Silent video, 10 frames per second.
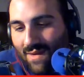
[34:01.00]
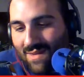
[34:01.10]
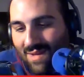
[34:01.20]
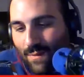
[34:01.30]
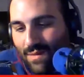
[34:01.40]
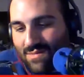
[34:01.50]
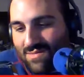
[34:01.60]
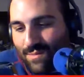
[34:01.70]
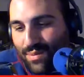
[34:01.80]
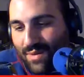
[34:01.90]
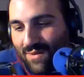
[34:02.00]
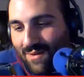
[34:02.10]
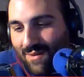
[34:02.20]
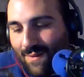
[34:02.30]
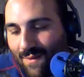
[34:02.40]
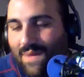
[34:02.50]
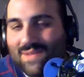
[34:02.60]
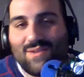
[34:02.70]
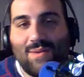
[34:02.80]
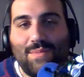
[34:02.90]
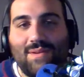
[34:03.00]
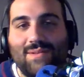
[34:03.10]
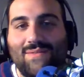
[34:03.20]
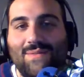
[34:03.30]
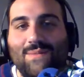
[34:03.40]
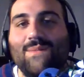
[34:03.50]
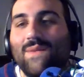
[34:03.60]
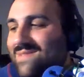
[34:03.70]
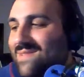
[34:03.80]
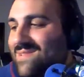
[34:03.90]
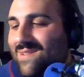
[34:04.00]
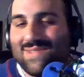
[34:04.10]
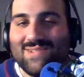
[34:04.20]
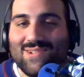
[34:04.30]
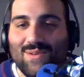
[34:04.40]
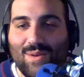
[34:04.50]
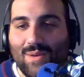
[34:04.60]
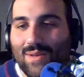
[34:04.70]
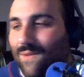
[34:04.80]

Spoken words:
then I won't put the picture up on. I was gonna show you it.